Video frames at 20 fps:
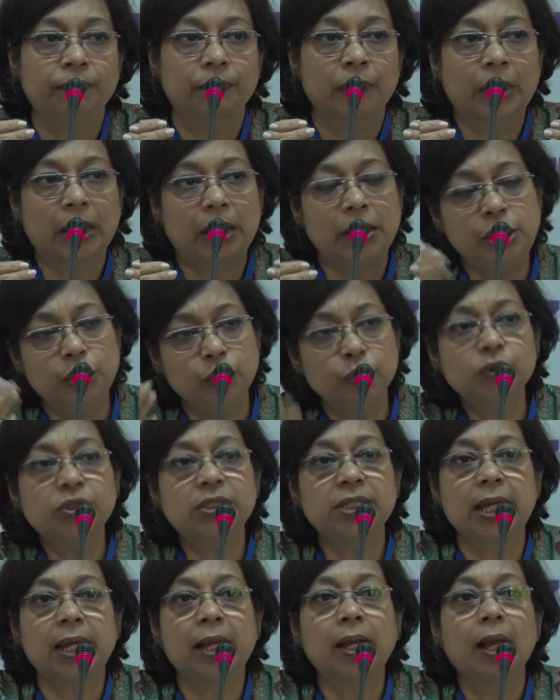
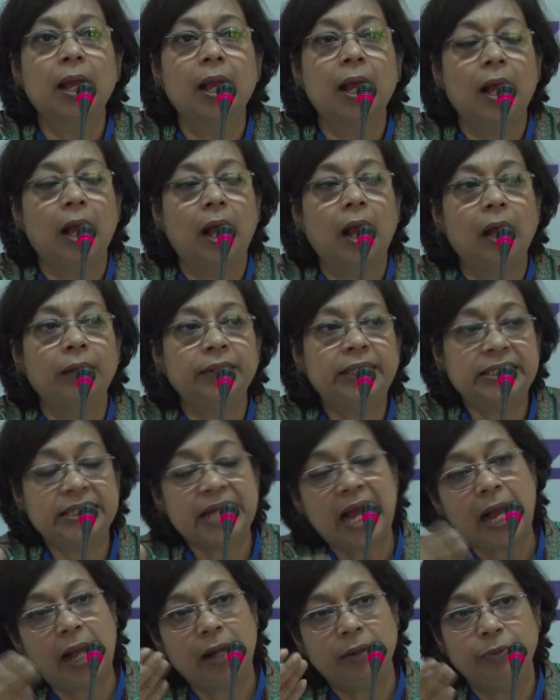using,
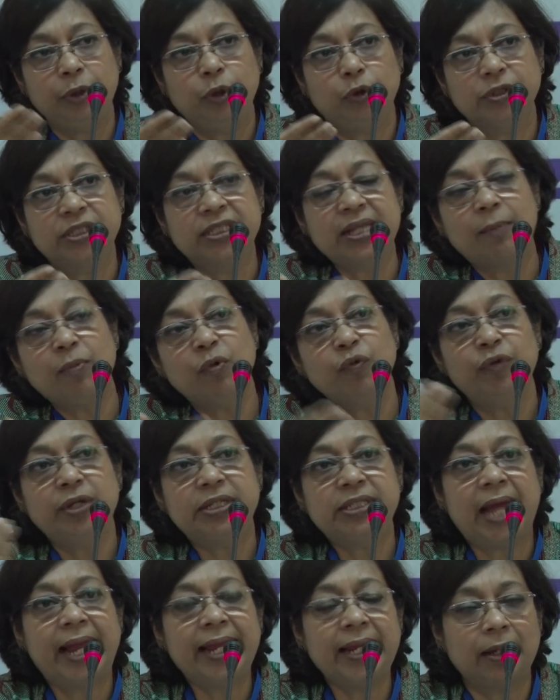some of
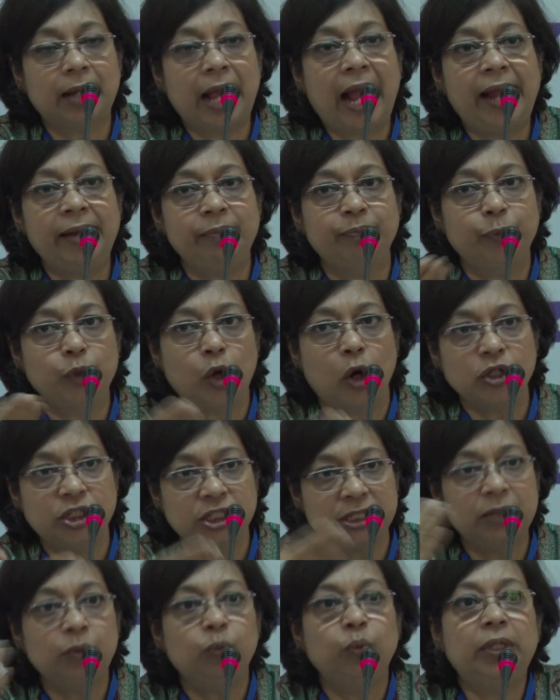it I brought
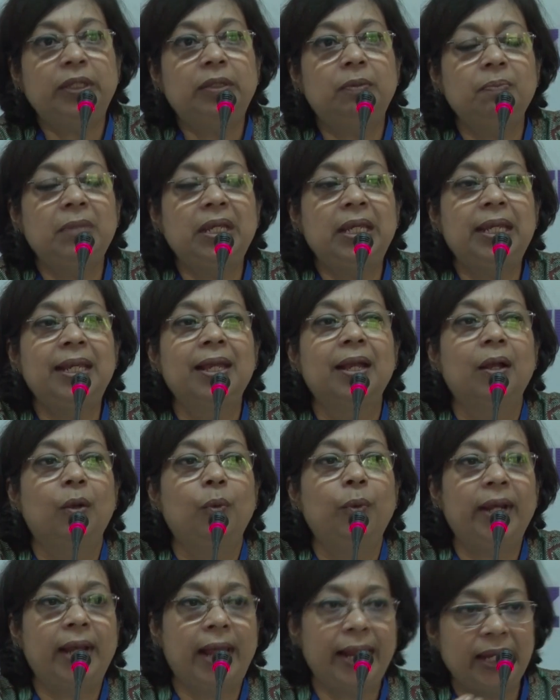in with me
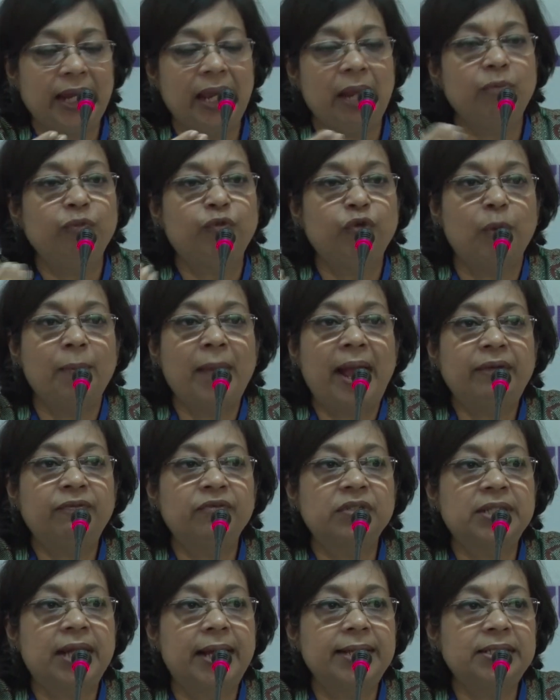when I came from
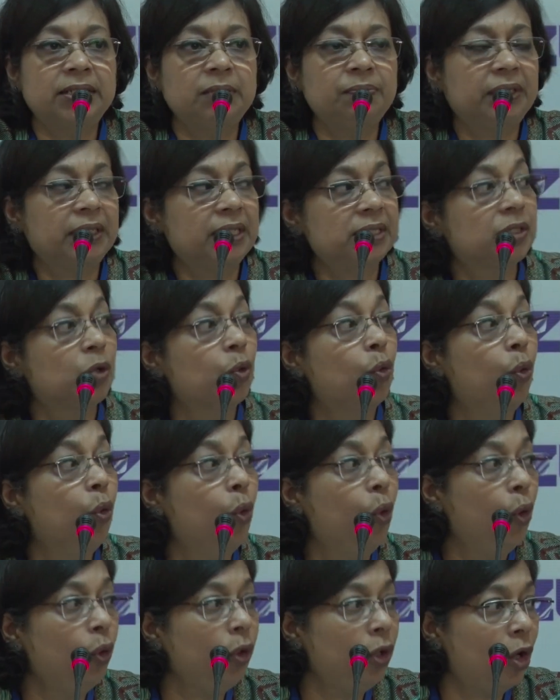advertising, but there's a
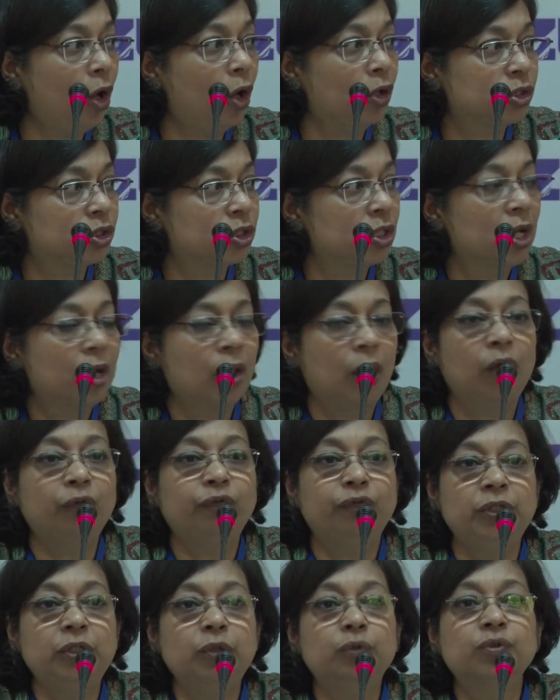whole lot
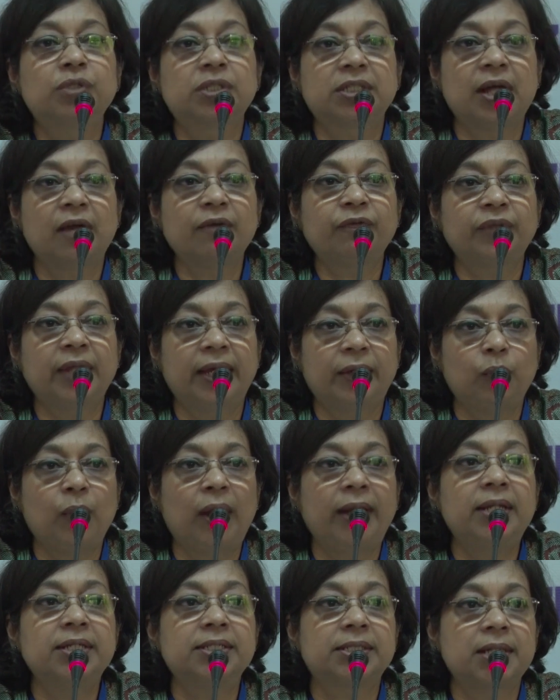of new stuff that
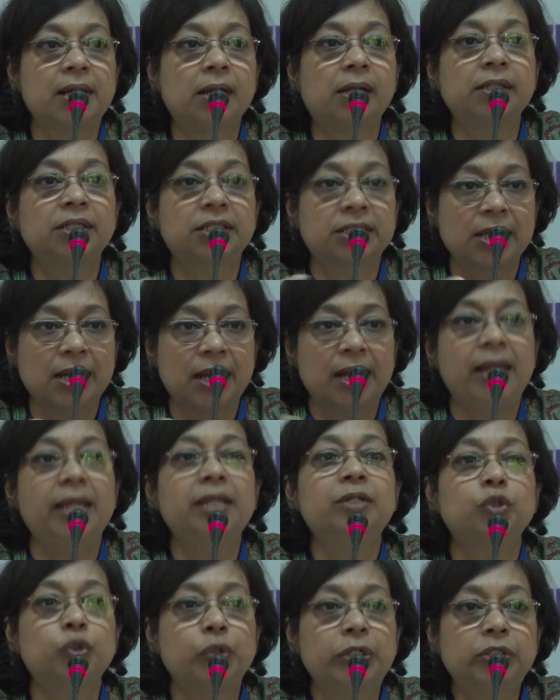one has learned
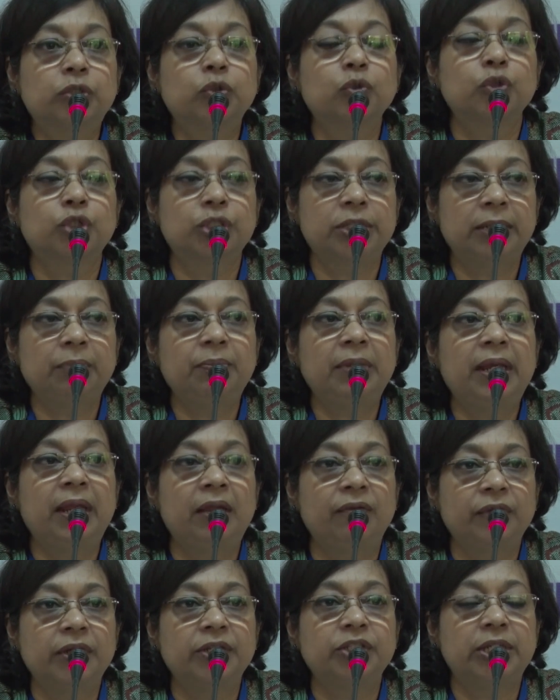in doing social and
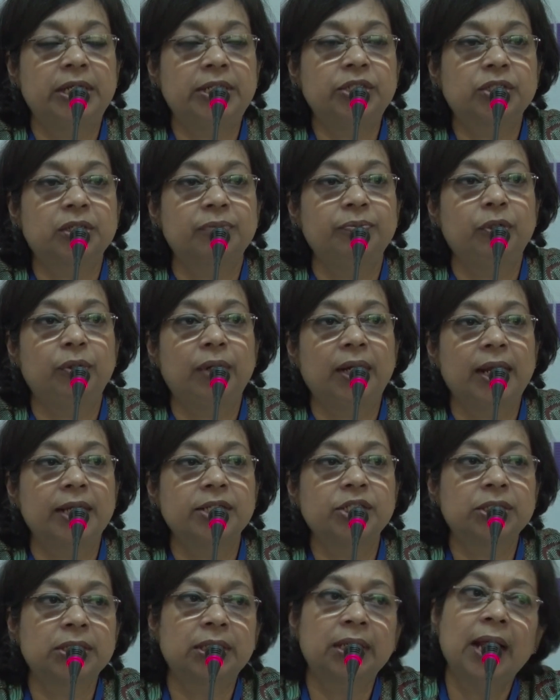behavior change
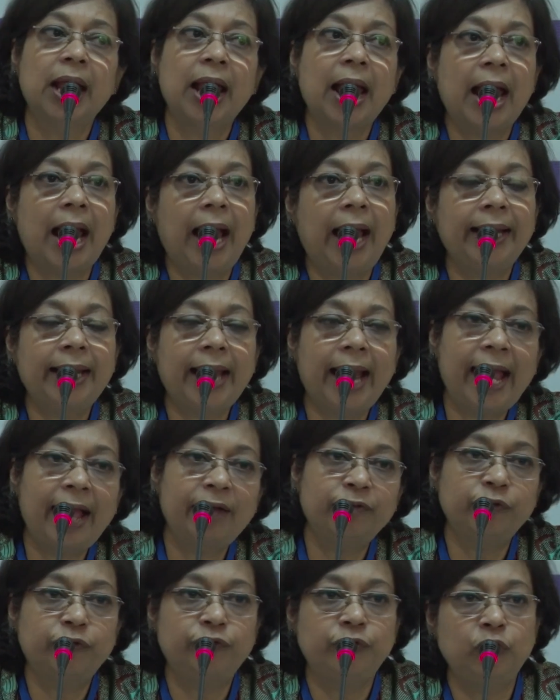communication. And I
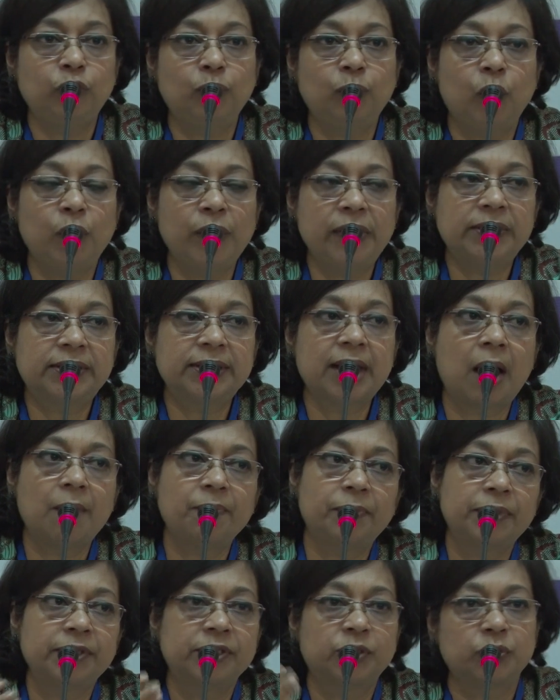have a few more
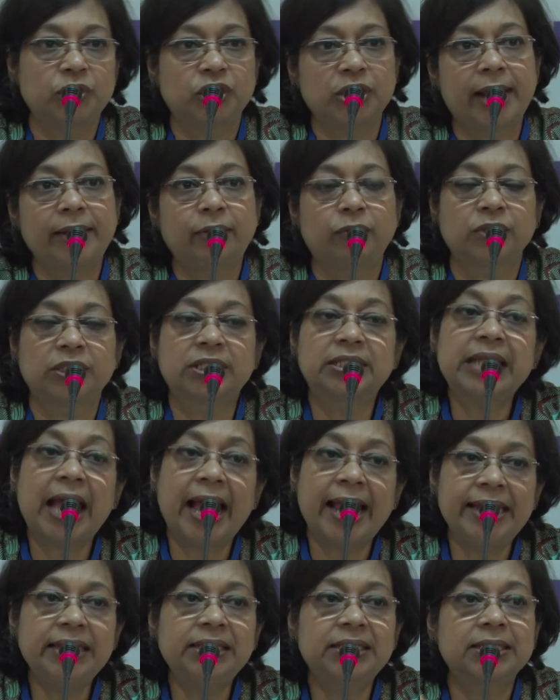examples which I could
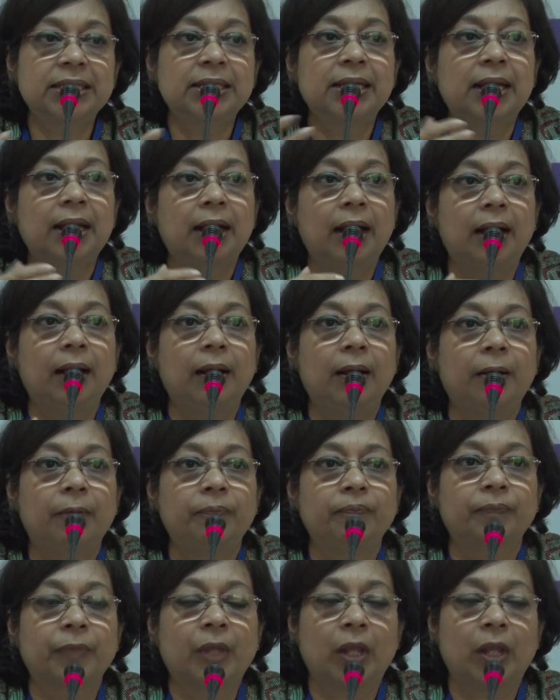cite when